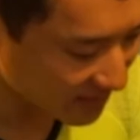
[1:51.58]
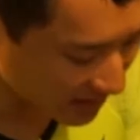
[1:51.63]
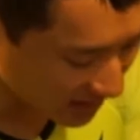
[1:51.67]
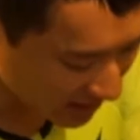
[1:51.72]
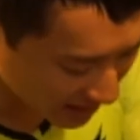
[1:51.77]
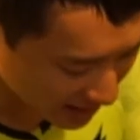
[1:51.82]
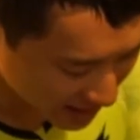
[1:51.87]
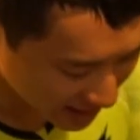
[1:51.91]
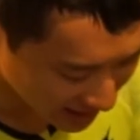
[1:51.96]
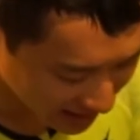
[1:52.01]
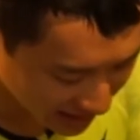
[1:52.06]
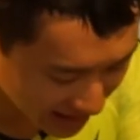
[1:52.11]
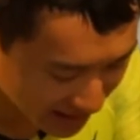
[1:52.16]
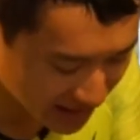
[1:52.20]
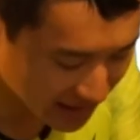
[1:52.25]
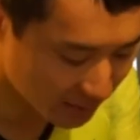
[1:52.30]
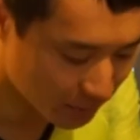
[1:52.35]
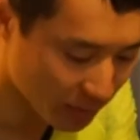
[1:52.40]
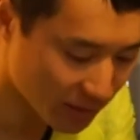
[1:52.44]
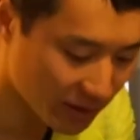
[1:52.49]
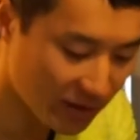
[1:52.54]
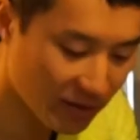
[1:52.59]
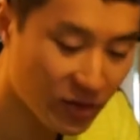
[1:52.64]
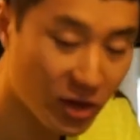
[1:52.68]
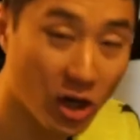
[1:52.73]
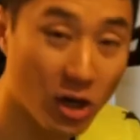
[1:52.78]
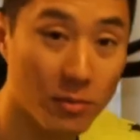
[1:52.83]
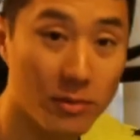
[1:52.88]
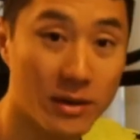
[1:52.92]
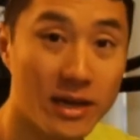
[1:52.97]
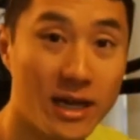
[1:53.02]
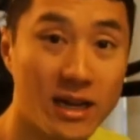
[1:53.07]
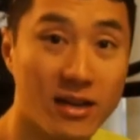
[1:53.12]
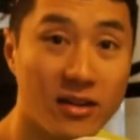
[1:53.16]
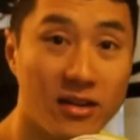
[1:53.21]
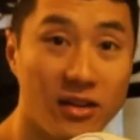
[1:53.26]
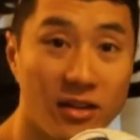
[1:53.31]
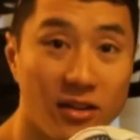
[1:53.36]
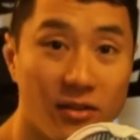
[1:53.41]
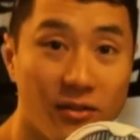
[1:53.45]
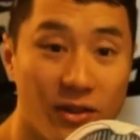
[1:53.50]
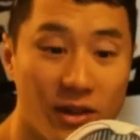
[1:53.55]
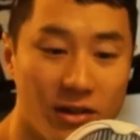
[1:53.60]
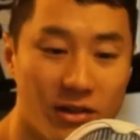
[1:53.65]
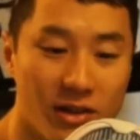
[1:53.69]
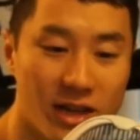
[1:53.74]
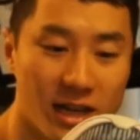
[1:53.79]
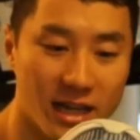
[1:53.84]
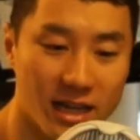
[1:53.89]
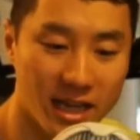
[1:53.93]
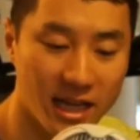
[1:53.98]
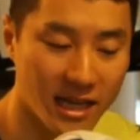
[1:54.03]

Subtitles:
Decided to see what these Carbon X's feel like.